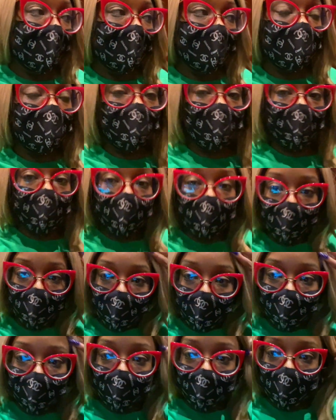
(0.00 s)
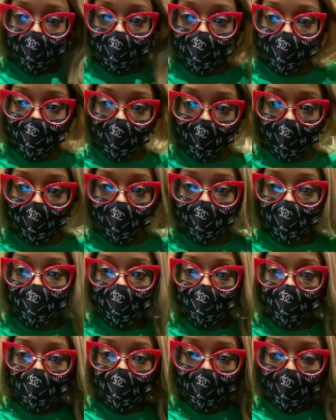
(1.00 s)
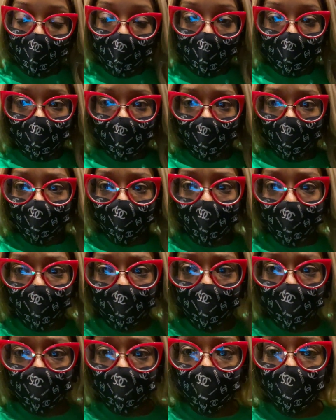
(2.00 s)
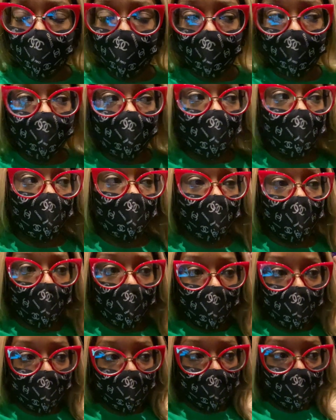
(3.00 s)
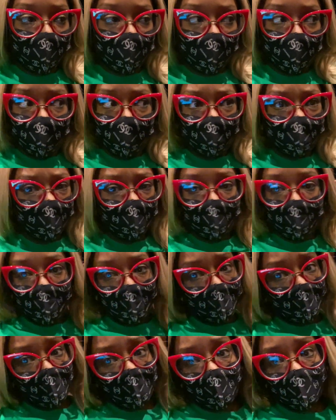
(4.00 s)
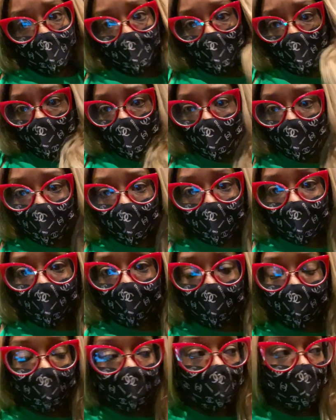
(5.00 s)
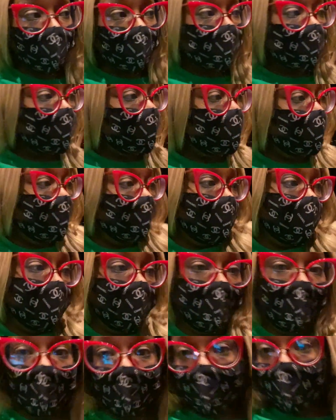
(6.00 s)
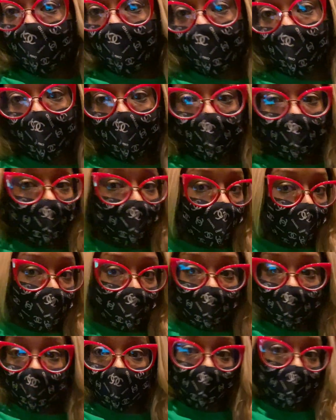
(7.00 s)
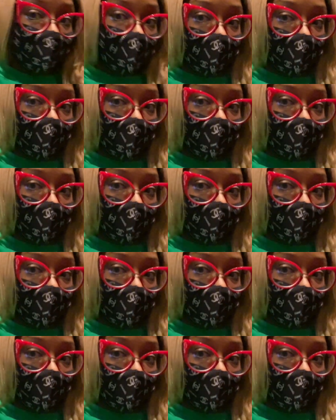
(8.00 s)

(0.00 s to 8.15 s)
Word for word: so we don't have to leave so early in the morning because our flight don't even leave till nine. Nah, she's not getting up. That way we can sleep